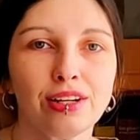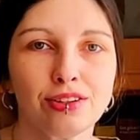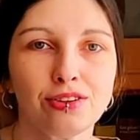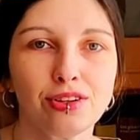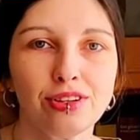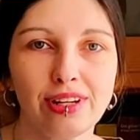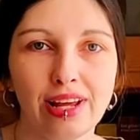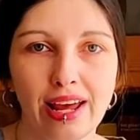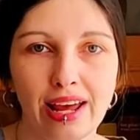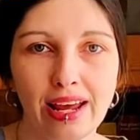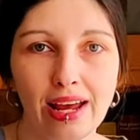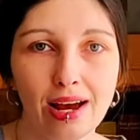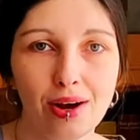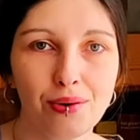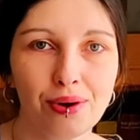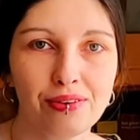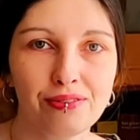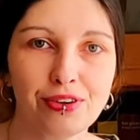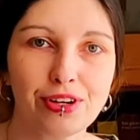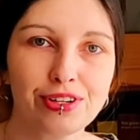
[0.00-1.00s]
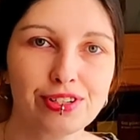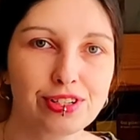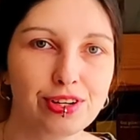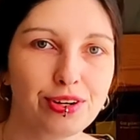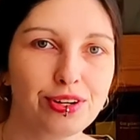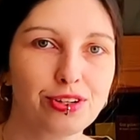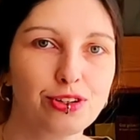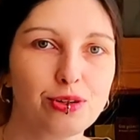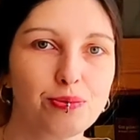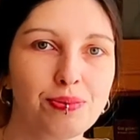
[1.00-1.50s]
Today, however, is
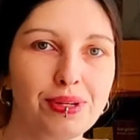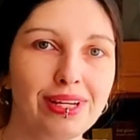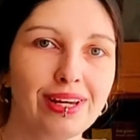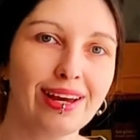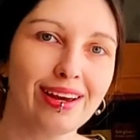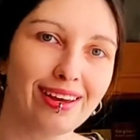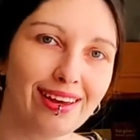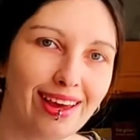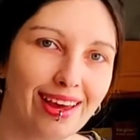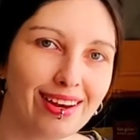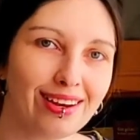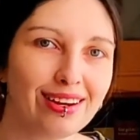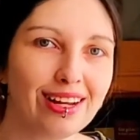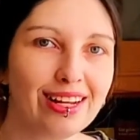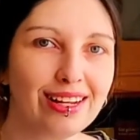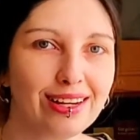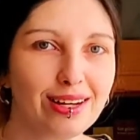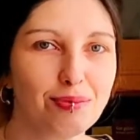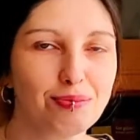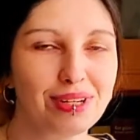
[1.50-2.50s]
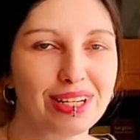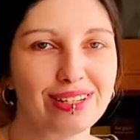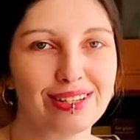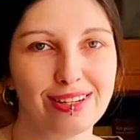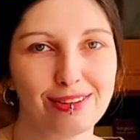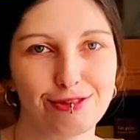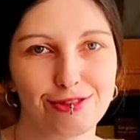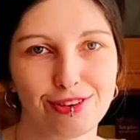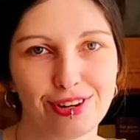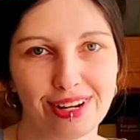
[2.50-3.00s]
going to be again a little bit
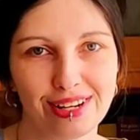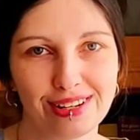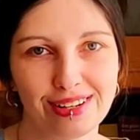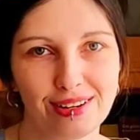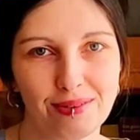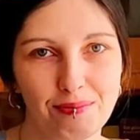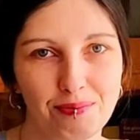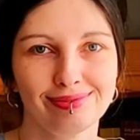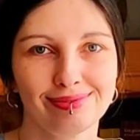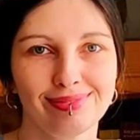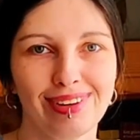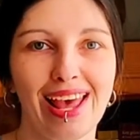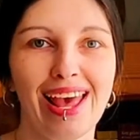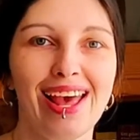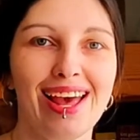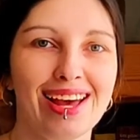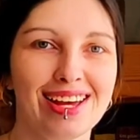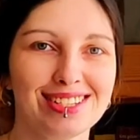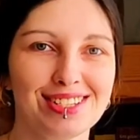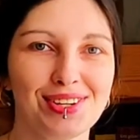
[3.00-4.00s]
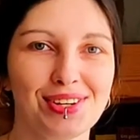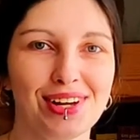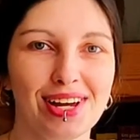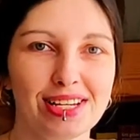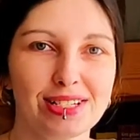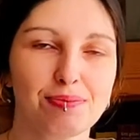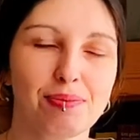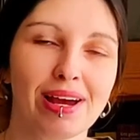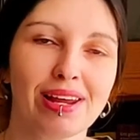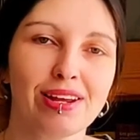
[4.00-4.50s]
different. As you
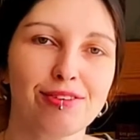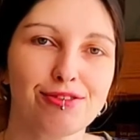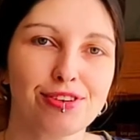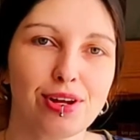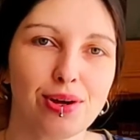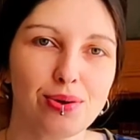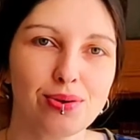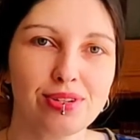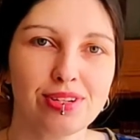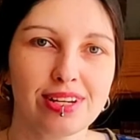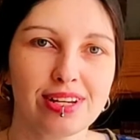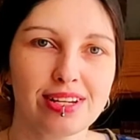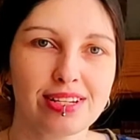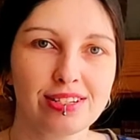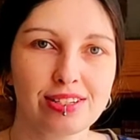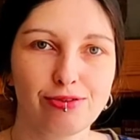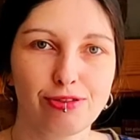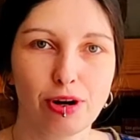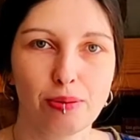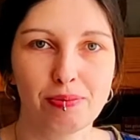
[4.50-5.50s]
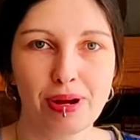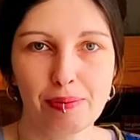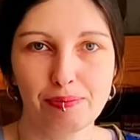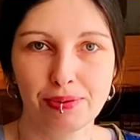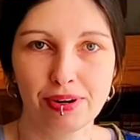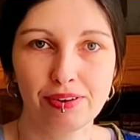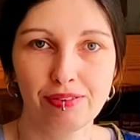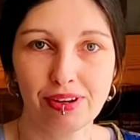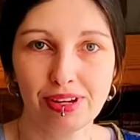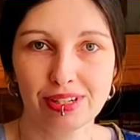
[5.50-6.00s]
guys might have noticed from my
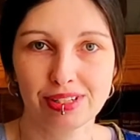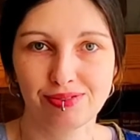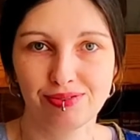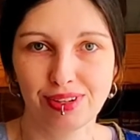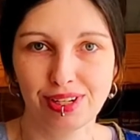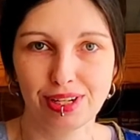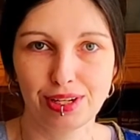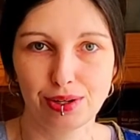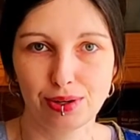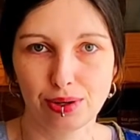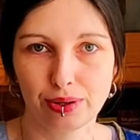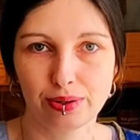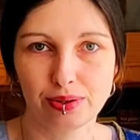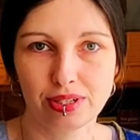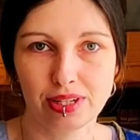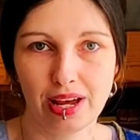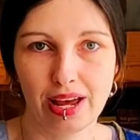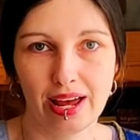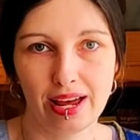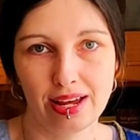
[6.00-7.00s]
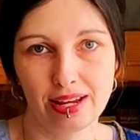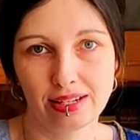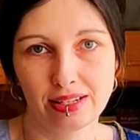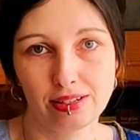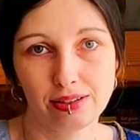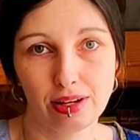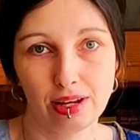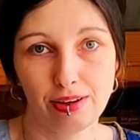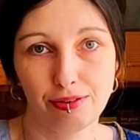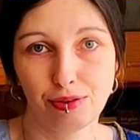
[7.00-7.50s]
previous videos,
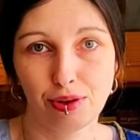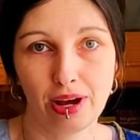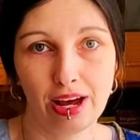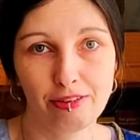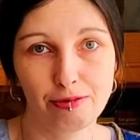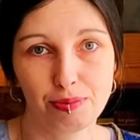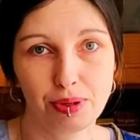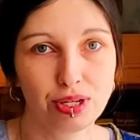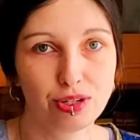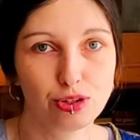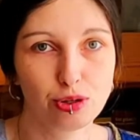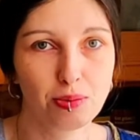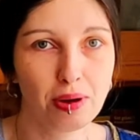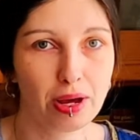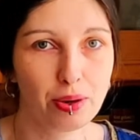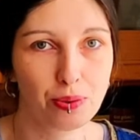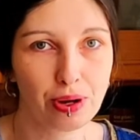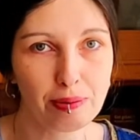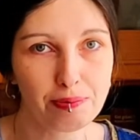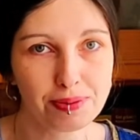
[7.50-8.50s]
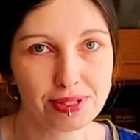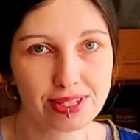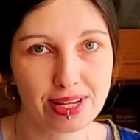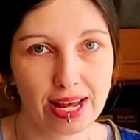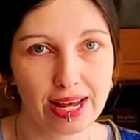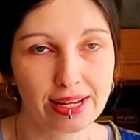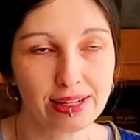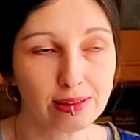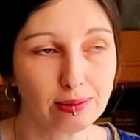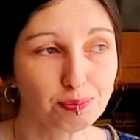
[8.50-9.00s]
and if you have been to my
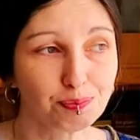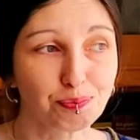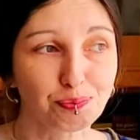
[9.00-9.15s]
website,